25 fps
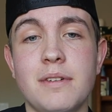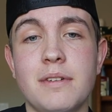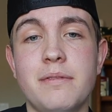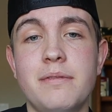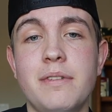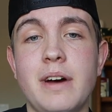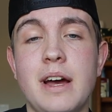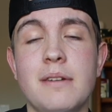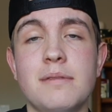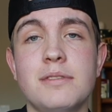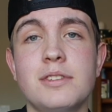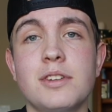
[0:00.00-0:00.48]
a
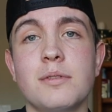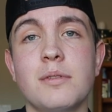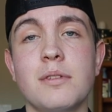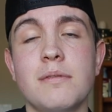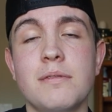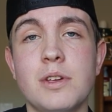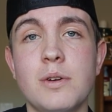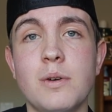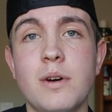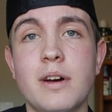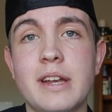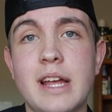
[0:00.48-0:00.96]
5-star
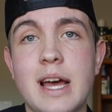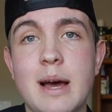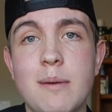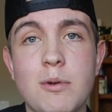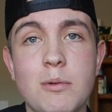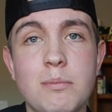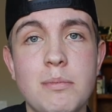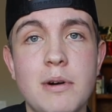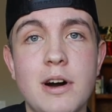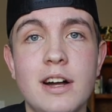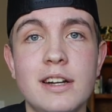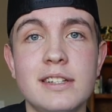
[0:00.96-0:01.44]
review on
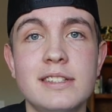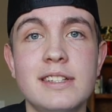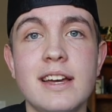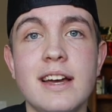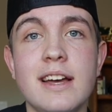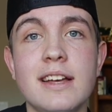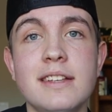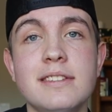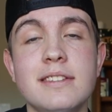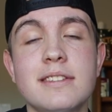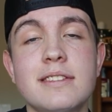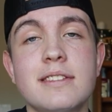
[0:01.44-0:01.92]
Apple
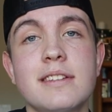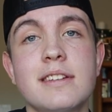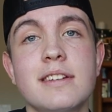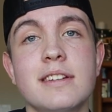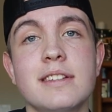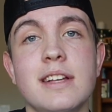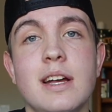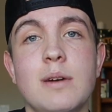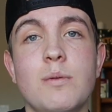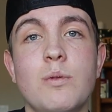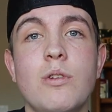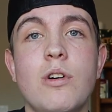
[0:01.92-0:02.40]
Podcasts, because
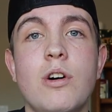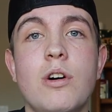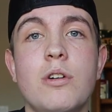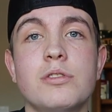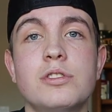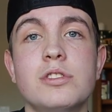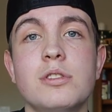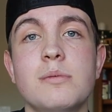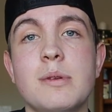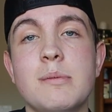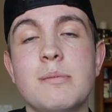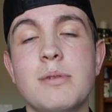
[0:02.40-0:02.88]
I will
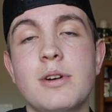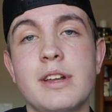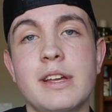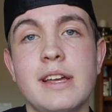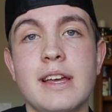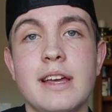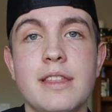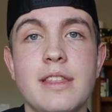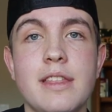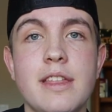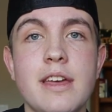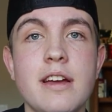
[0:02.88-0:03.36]
also be putting
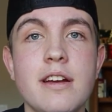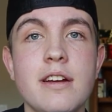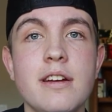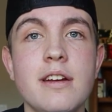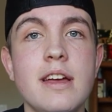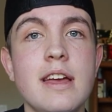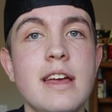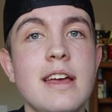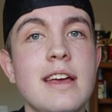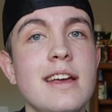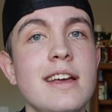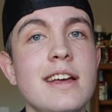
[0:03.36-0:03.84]
it
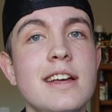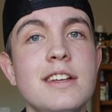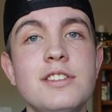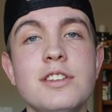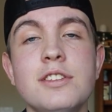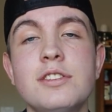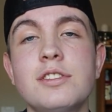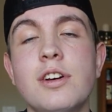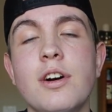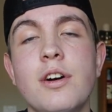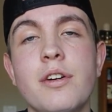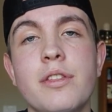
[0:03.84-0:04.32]
there. It's
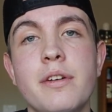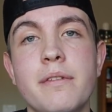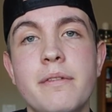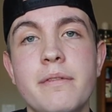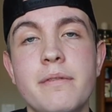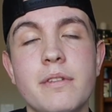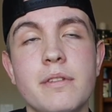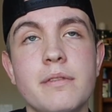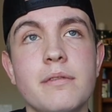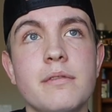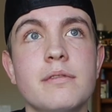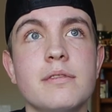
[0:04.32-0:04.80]
just called
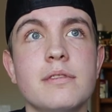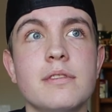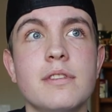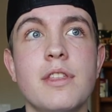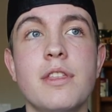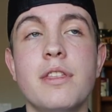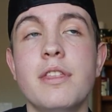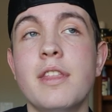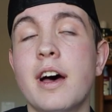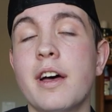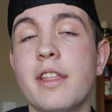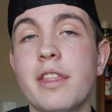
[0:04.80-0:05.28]

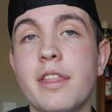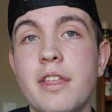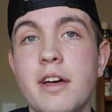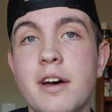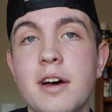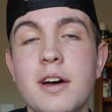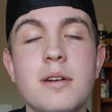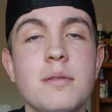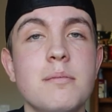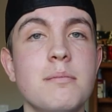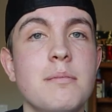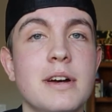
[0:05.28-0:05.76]

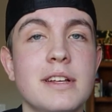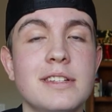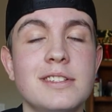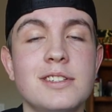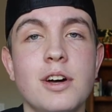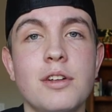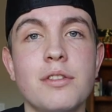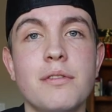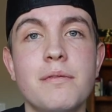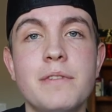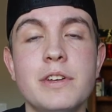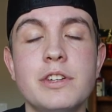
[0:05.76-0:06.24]
but it's
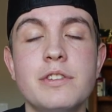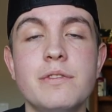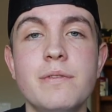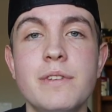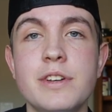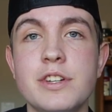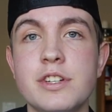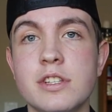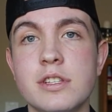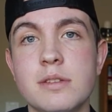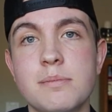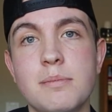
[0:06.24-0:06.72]
called
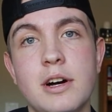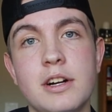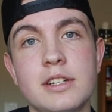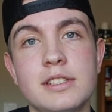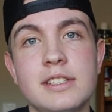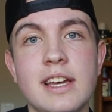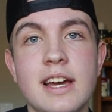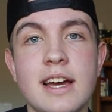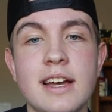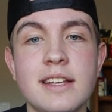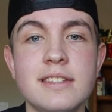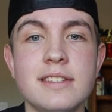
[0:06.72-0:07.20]
FishVisions
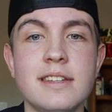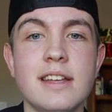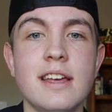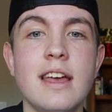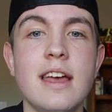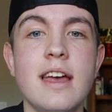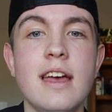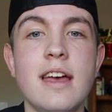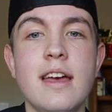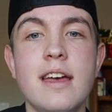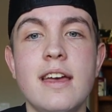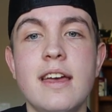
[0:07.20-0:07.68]
Podcast.
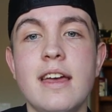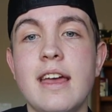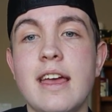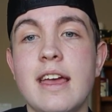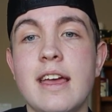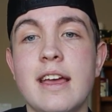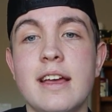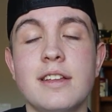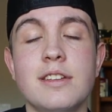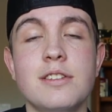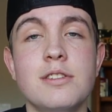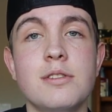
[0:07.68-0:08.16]

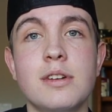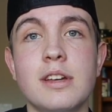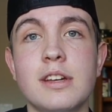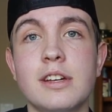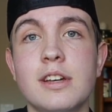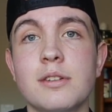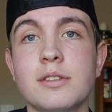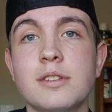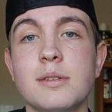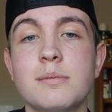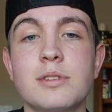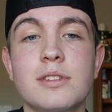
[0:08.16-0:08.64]
And you can
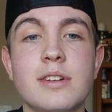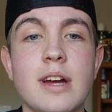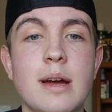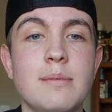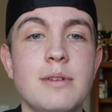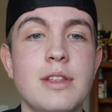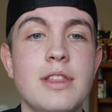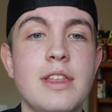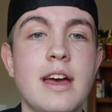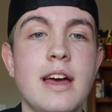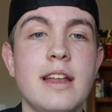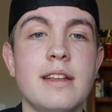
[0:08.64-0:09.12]
go subscribe
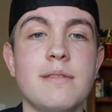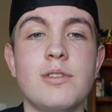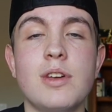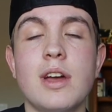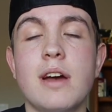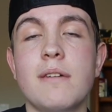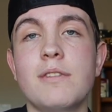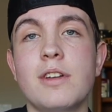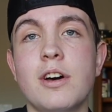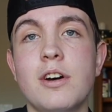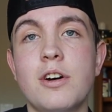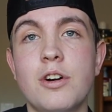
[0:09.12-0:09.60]
to that if you
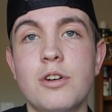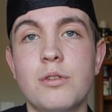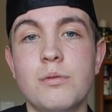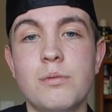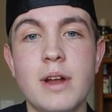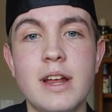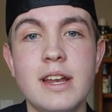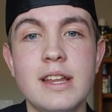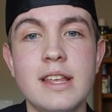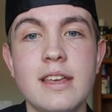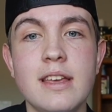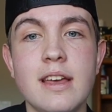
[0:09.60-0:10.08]
have not
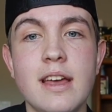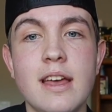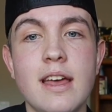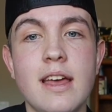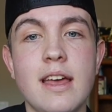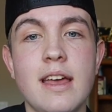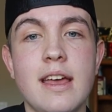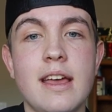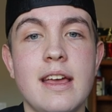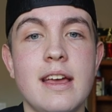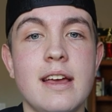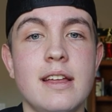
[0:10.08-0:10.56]
already.
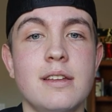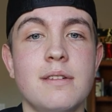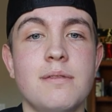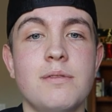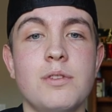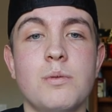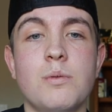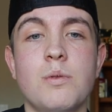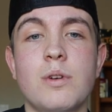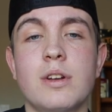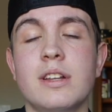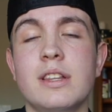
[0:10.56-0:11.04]
And if
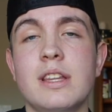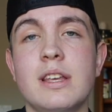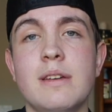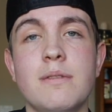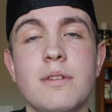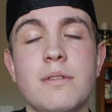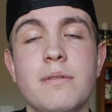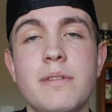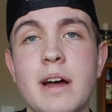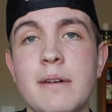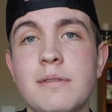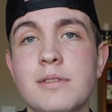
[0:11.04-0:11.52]
you want to leave
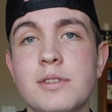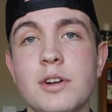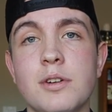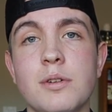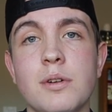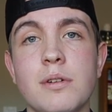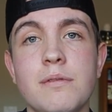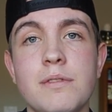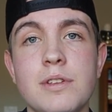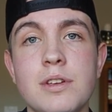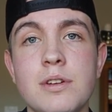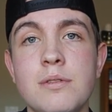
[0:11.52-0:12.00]
a
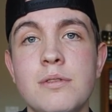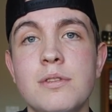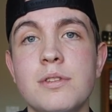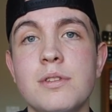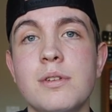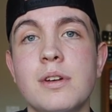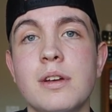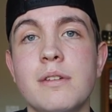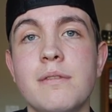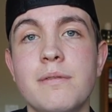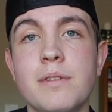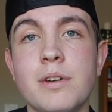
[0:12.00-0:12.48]
5-star review, you
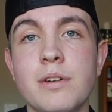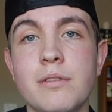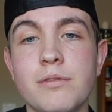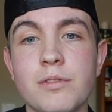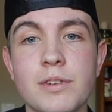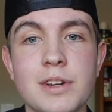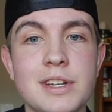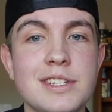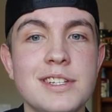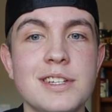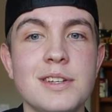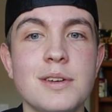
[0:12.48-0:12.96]
can feel
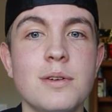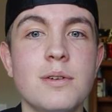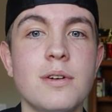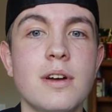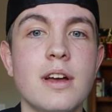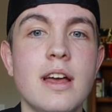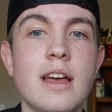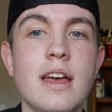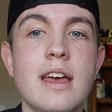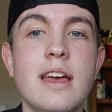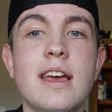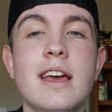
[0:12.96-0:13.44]
free to.
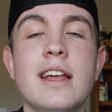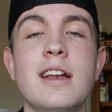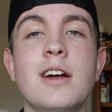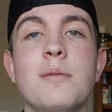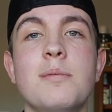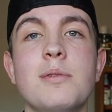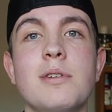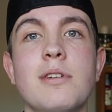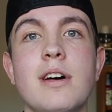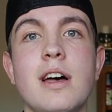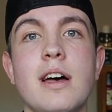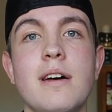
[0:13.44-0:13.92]
And I
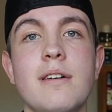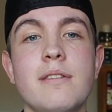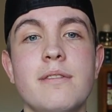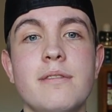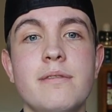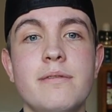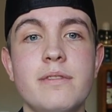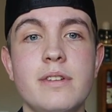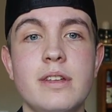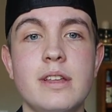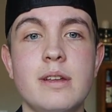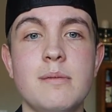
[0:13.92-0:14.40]
hope you all
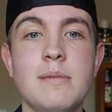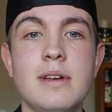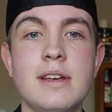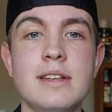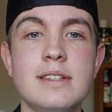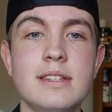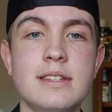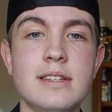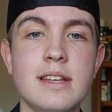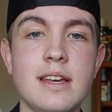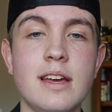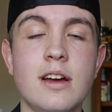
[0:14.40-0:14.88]
have an
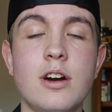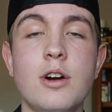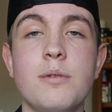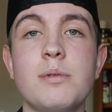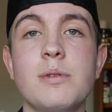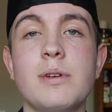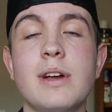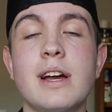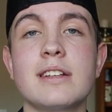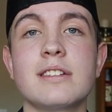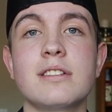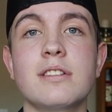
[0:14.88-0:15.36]
amazing day. I hope
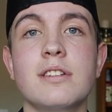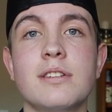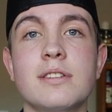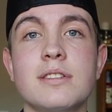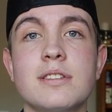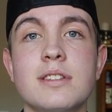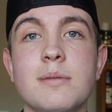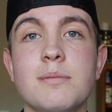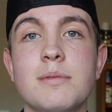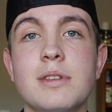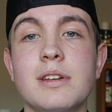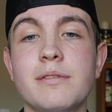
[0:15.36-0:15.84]
you guys learned
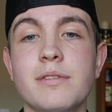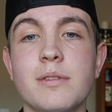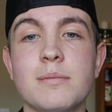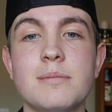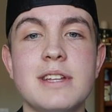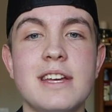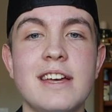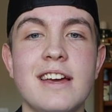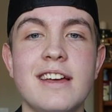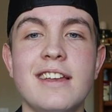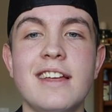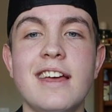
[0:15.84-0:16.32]
something from
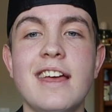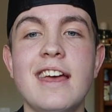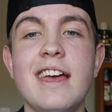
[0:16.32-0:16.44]
Dan.